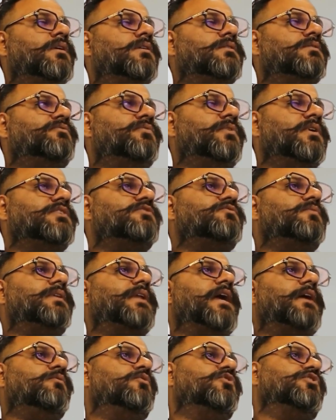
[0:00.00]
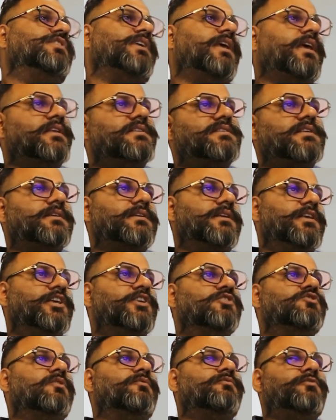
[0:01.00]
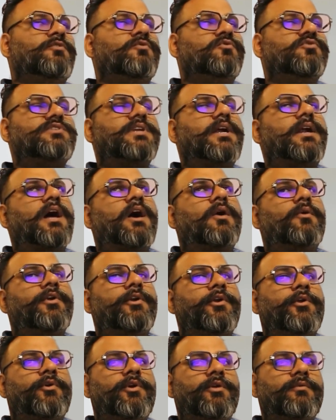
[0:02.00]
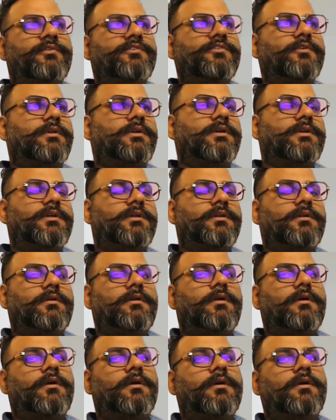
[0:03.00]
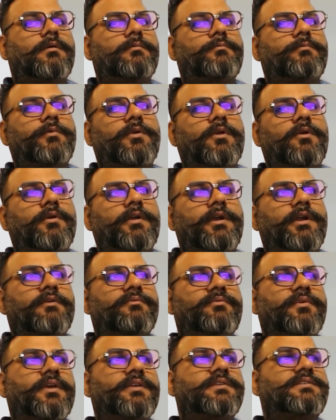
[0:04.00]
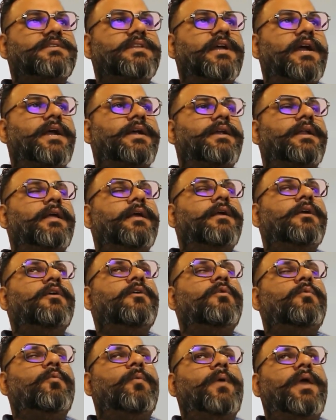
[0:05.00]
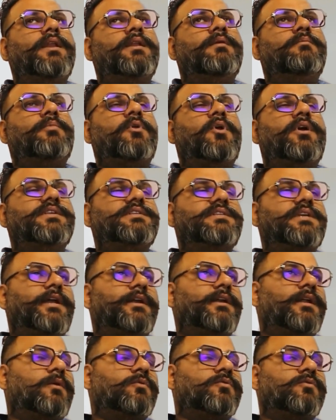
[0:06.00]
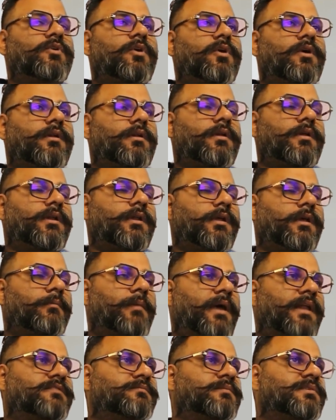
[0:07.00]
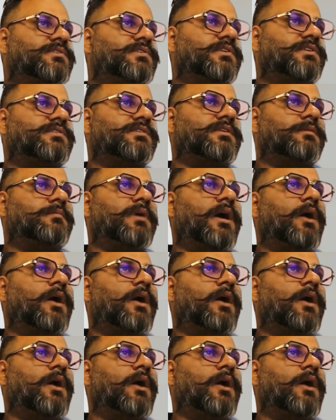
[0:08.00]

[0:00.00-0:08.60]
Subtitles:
The first one I would say is ease of use, that how intuitive is your learner, interface, that when employees get down to your learning management system,